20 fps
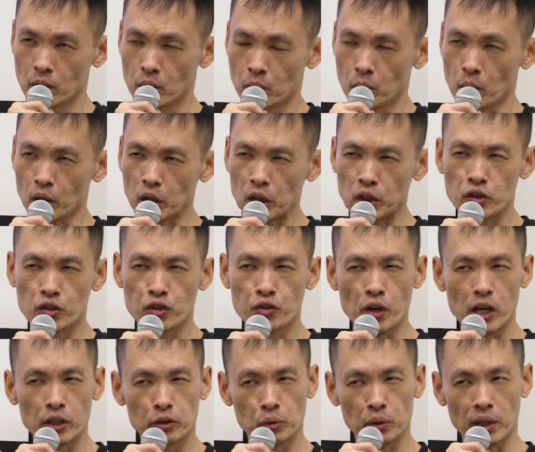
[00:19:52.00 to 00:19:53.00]
walking
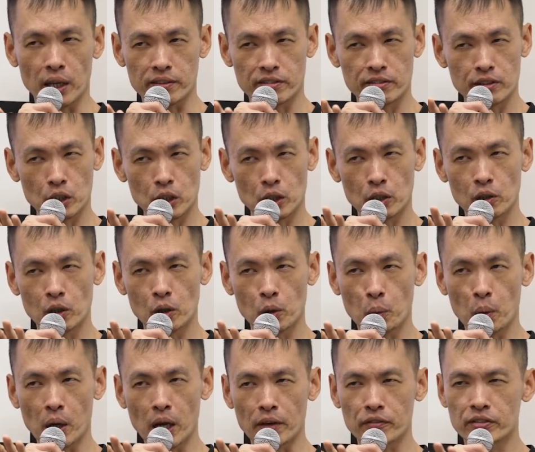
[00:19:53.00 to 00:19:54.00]
straight to that singular
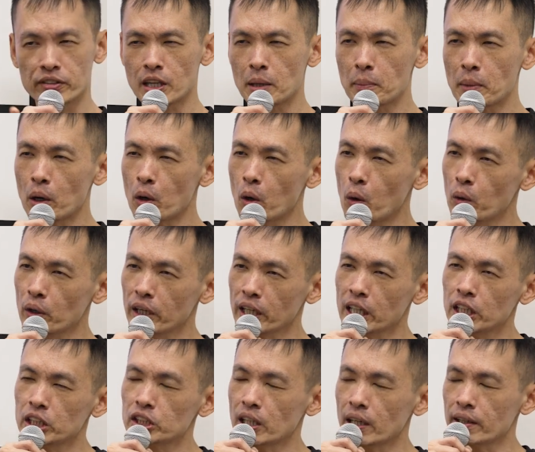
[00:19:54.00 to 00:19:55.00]
wave. Some are holding
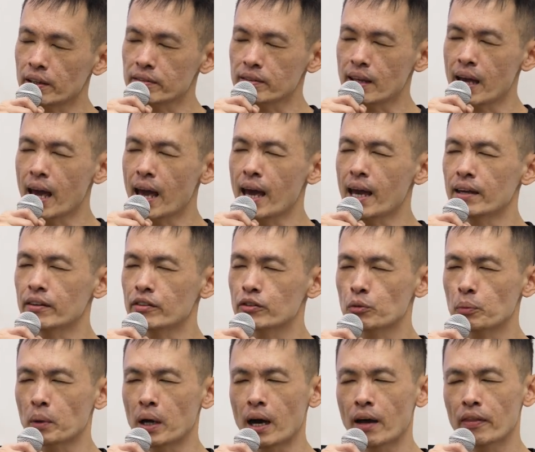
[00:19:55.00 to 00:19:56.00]
each other's hands
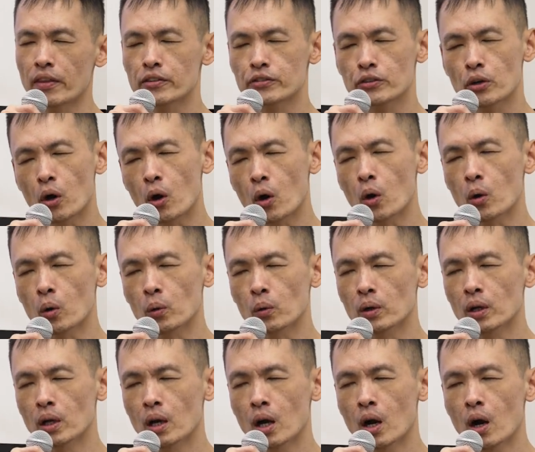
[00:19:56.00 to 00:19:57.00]
while others hold
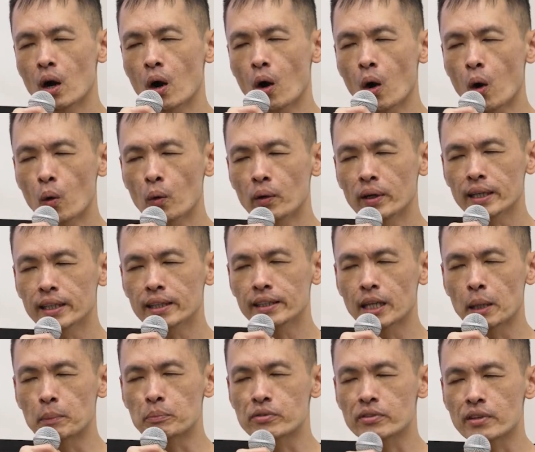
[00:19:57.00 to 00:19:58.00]
only
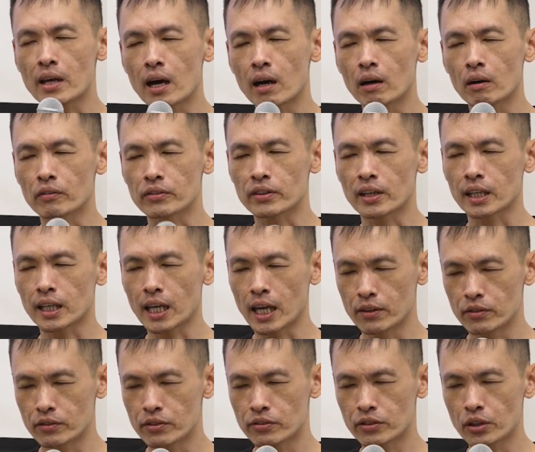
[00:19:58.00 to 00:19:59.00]
themselves
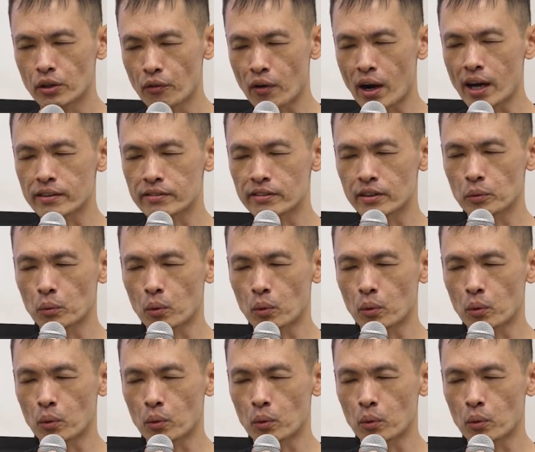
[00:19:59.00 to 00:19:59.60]
against the rising